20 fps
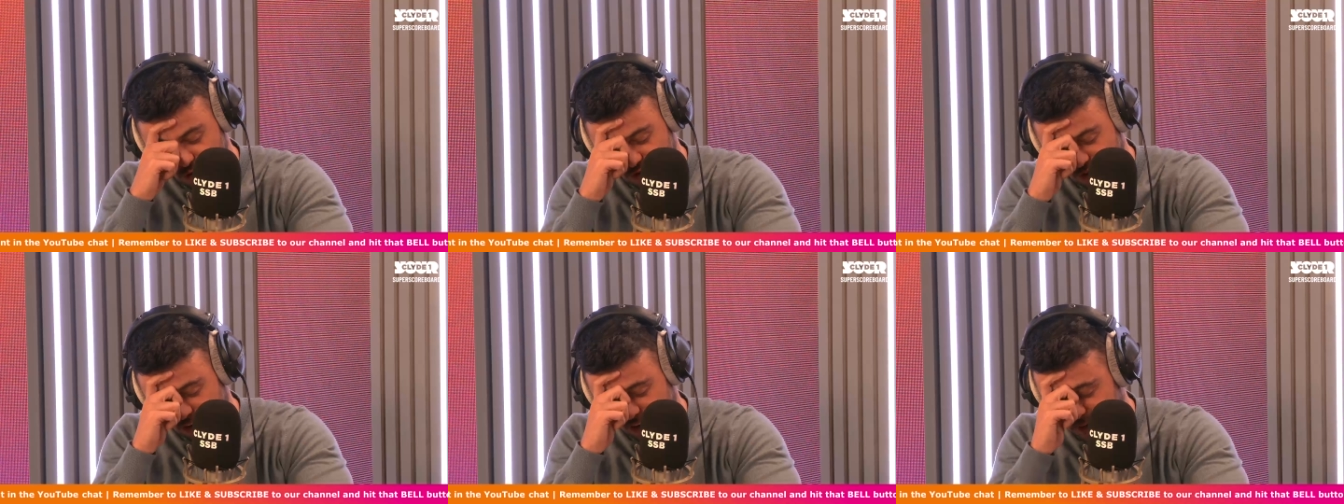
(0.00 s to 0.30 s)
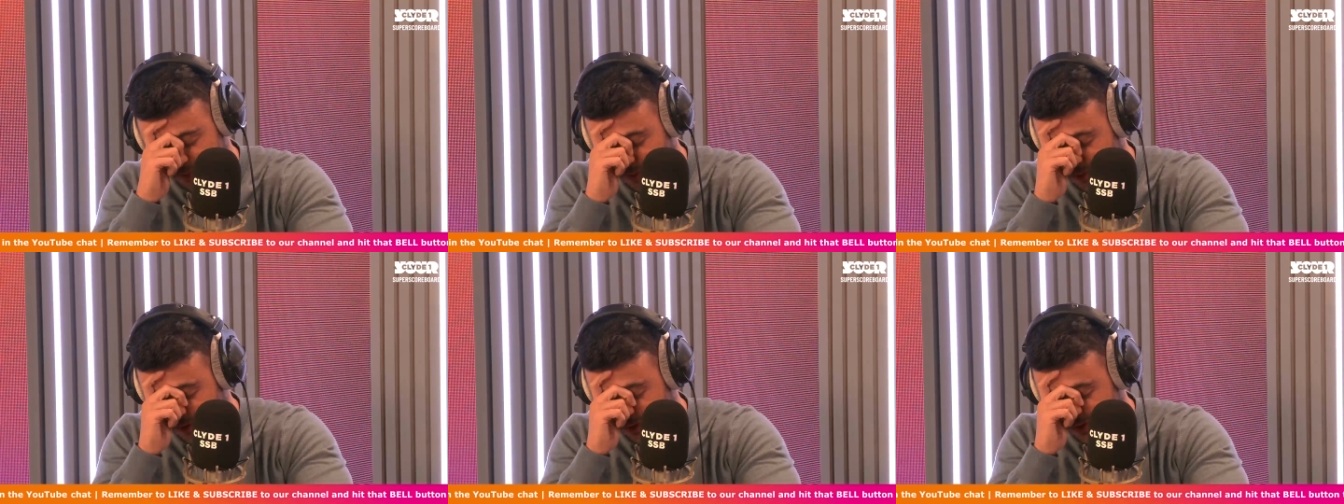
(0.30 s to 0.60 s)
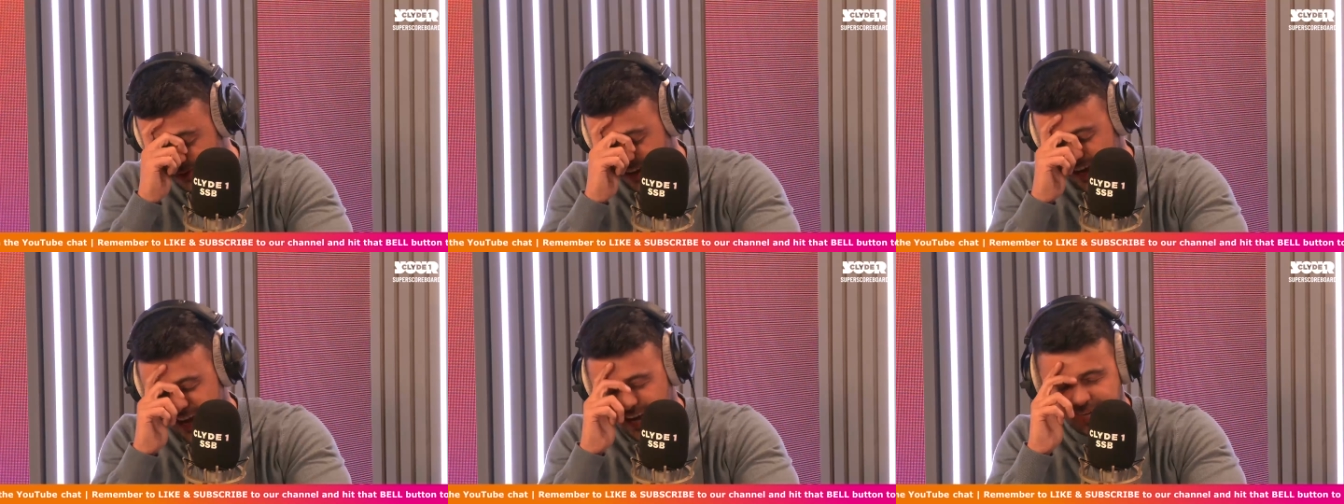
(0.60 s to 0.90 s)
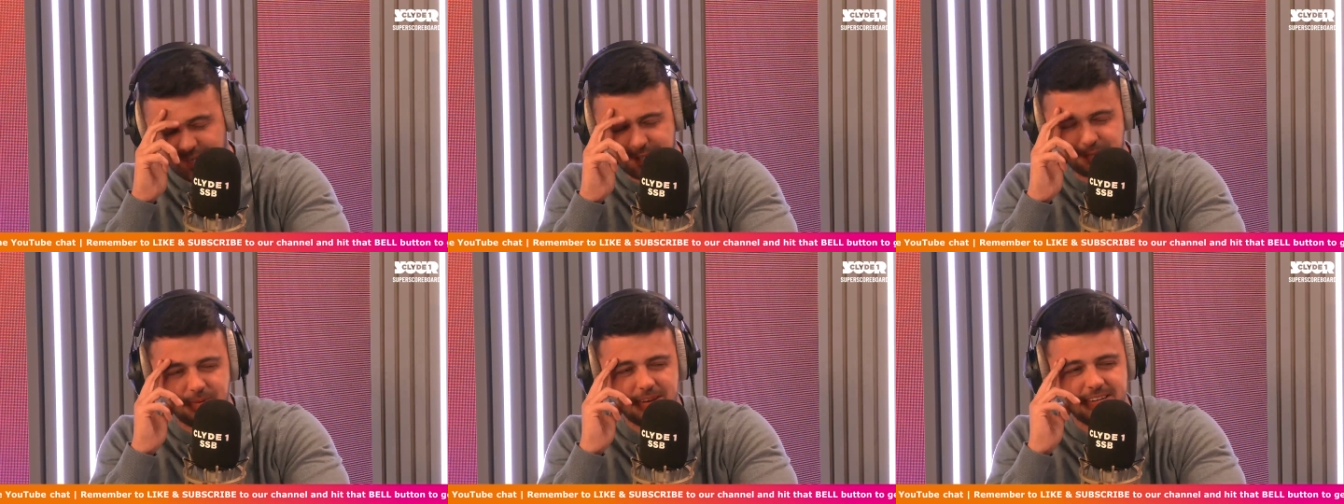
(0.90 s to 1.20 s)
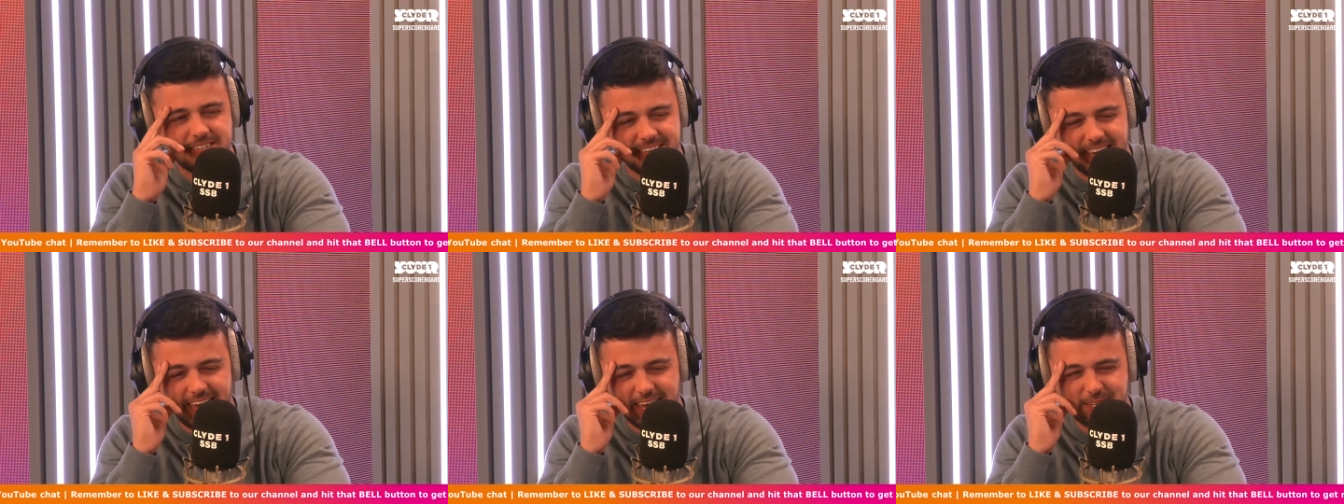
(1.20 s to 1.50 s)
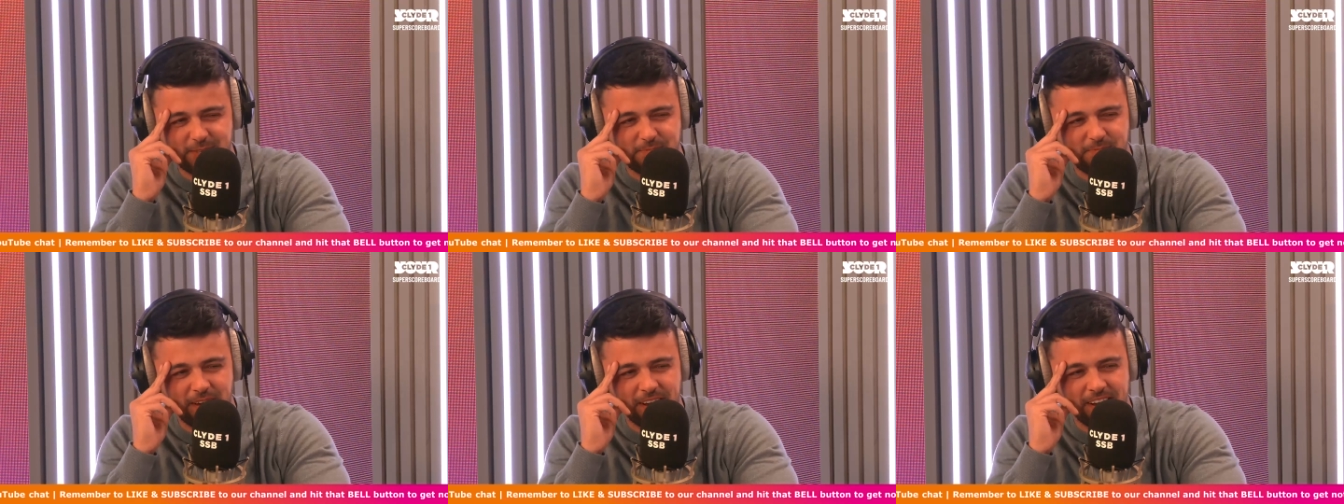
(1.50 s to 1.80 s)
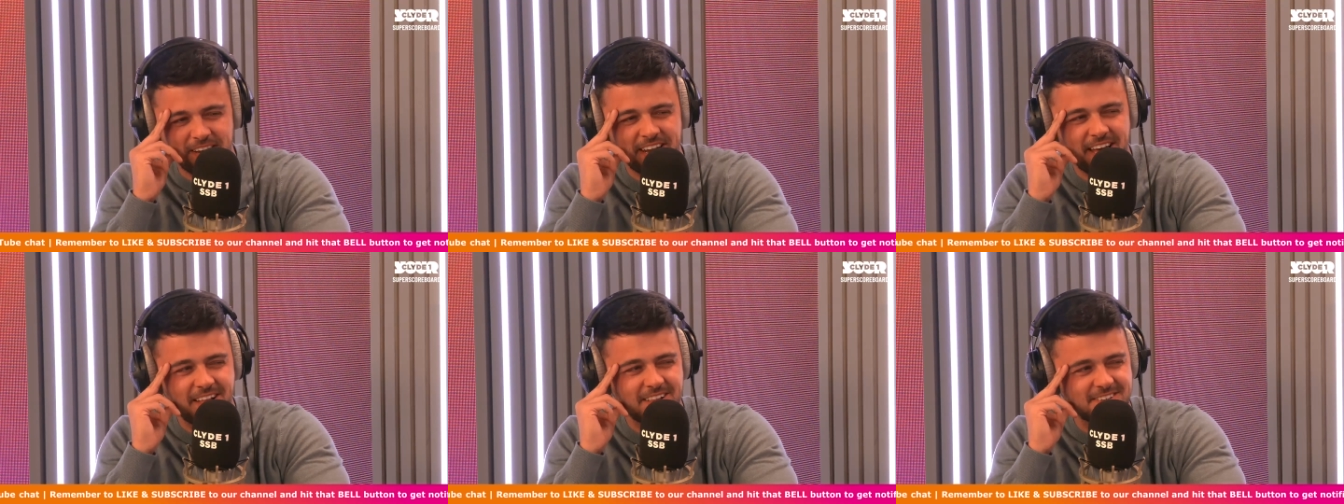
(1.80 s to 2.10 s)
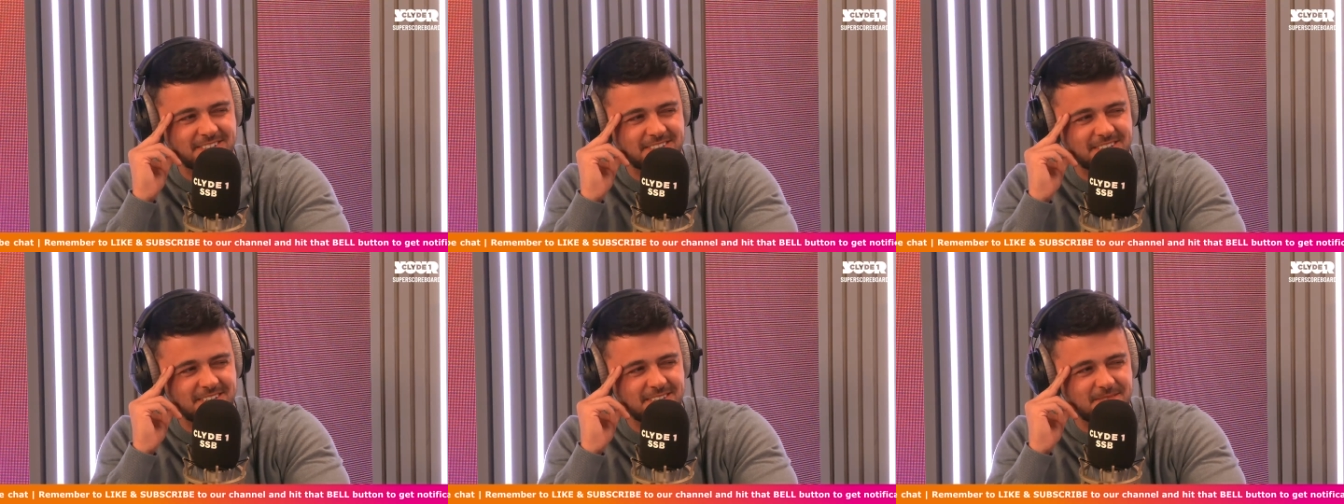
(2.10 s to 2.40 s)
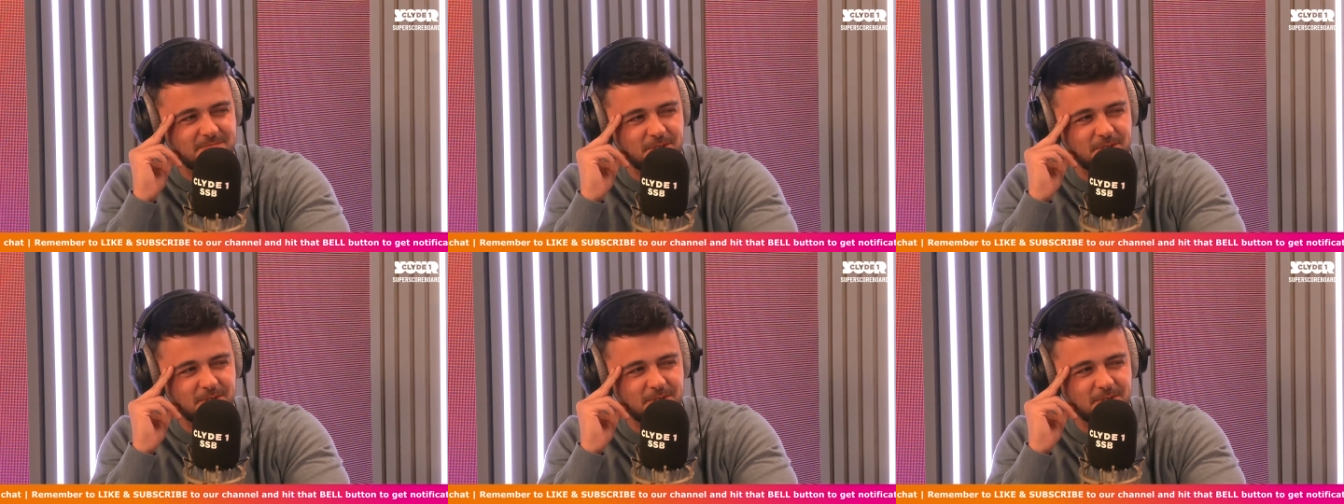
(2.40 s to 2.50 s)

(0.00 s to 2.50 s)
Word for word: Charlie Mulgrew. It's ex- it's expert analysis,